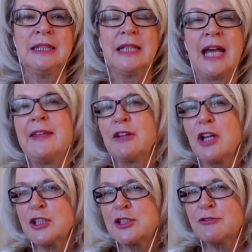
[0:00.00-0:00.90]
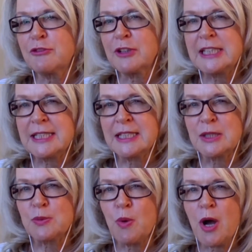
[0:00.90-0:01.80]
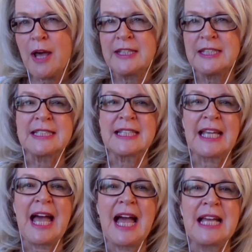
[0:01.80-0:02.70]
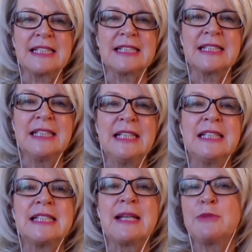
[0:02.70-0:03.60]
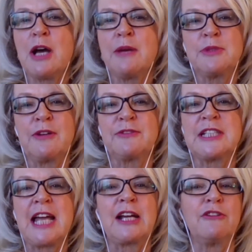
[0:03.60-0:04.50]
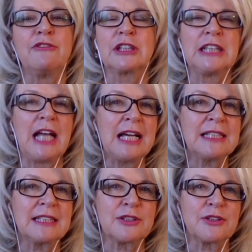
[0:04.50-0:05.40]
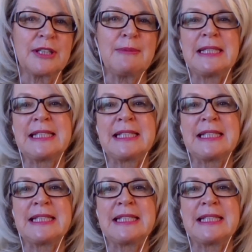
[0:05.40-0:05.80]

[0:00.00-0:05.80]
And there are lots of reasons why this is the case. Sometimes you have to take over a class that's already been